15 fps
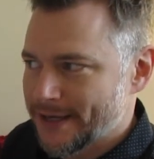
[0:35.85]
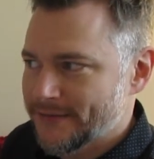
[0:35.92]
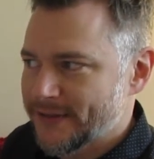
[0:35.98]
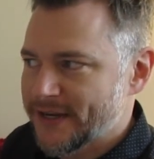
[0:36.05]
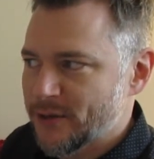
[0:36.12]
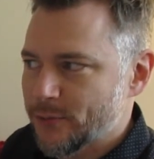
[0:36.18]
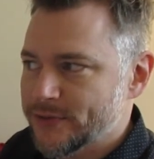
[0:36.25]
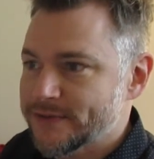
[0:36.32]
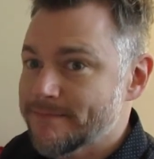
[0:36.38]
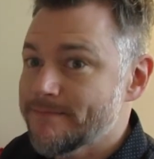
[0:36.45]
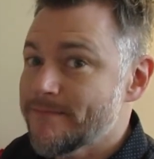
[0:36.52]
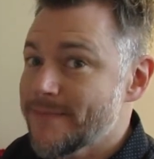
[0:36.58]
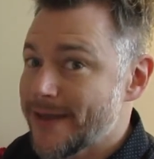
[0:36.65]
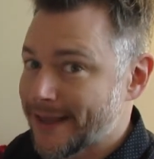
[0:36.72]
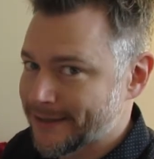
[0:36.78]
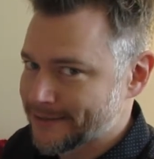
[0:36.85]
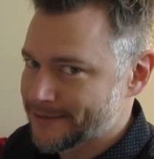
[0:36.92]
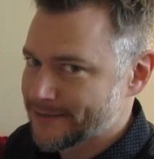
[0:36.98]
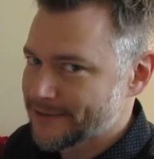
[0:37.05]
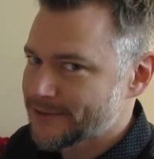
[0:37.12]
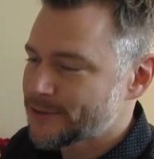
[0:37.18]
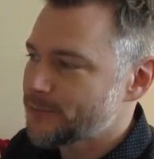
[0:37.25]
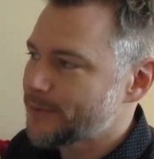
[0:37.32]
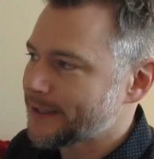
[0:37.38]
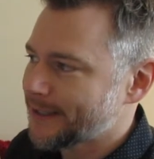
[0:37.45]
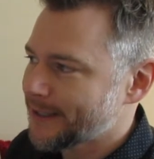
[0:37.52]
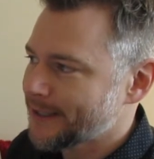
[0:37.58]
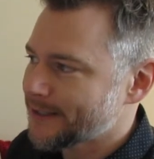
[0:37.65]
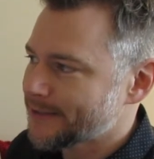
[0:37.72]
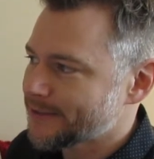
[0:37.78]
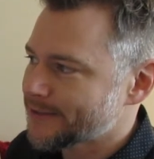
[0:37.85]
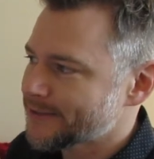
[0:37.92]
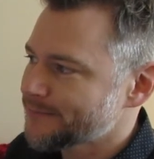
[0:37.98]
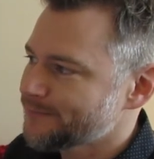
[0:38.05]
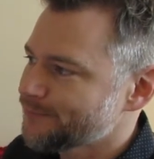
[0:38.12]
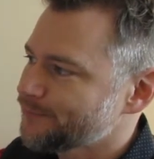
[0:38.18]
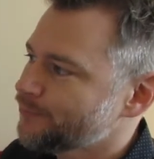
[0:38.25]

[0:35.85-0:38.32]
that it was meant to be his.